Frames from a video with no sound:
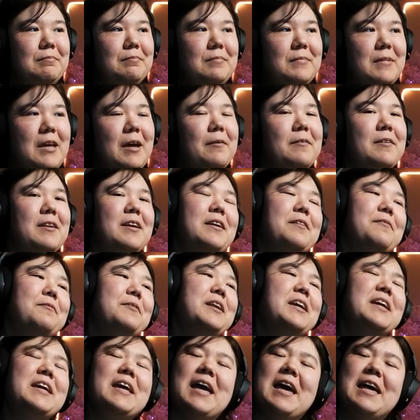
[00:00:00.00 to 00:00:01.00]
Yeah, we
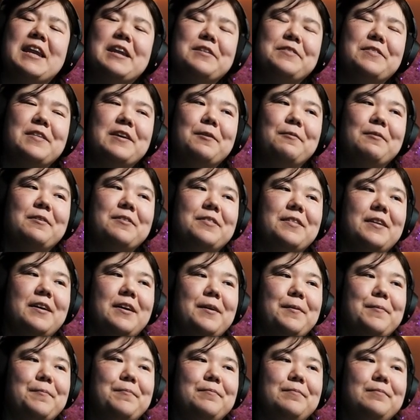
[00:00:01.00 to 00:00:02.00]
didn't get anything with
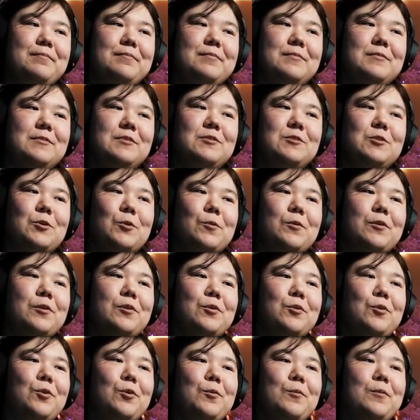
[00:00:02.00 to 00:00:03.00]

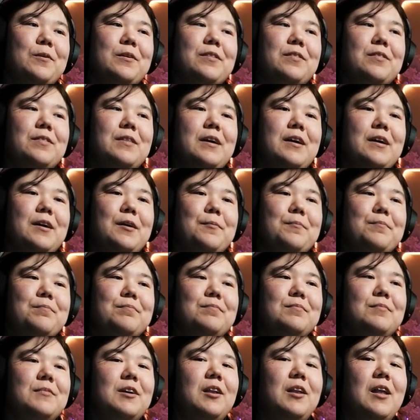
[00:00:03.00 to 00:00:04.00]
Sorin or with
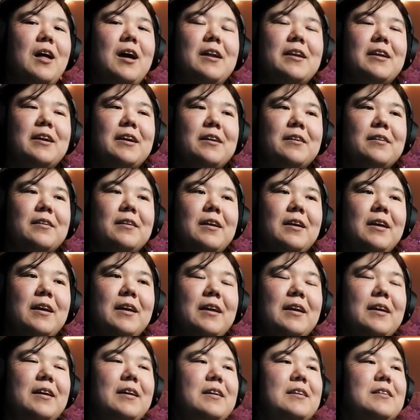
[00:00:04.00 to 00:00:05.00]
Claudia.
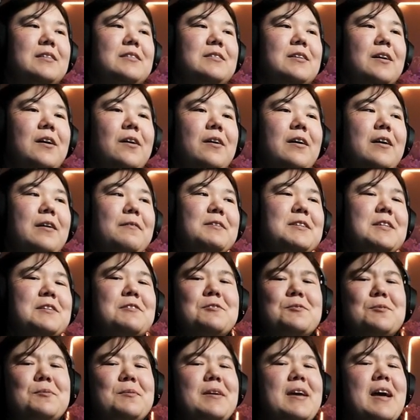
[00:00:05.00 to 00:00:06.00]
So, and it was
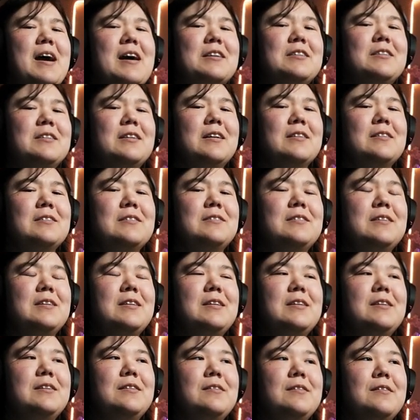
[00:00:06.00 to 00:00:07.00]
interesting, we actually got to
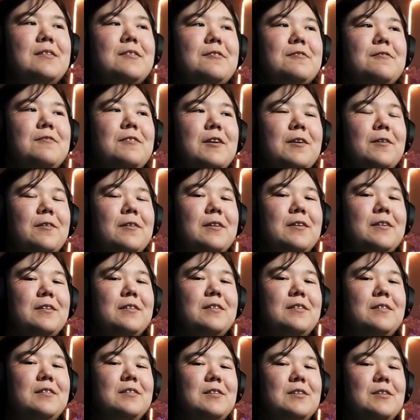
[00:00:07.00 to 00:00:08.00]
see
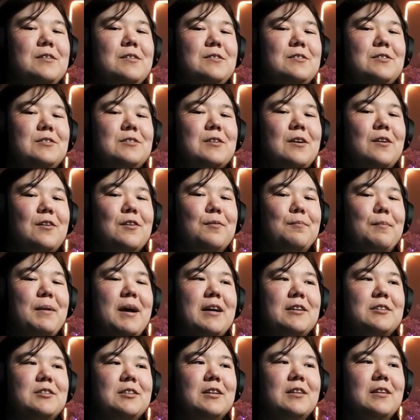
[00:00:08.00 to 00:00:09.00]
Viren use dark
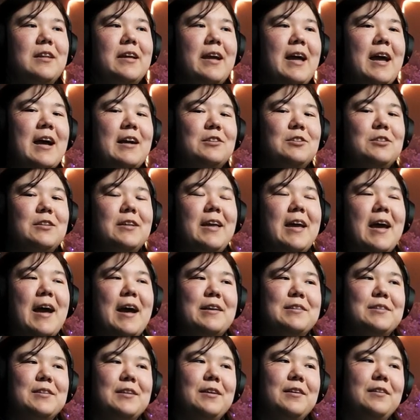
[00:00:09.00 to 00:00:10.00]
magic, like, actually
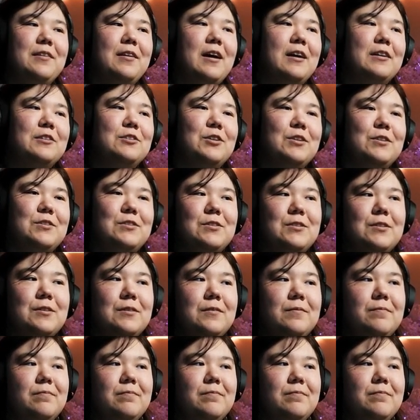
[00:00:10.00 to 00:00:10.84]
cast it, not just,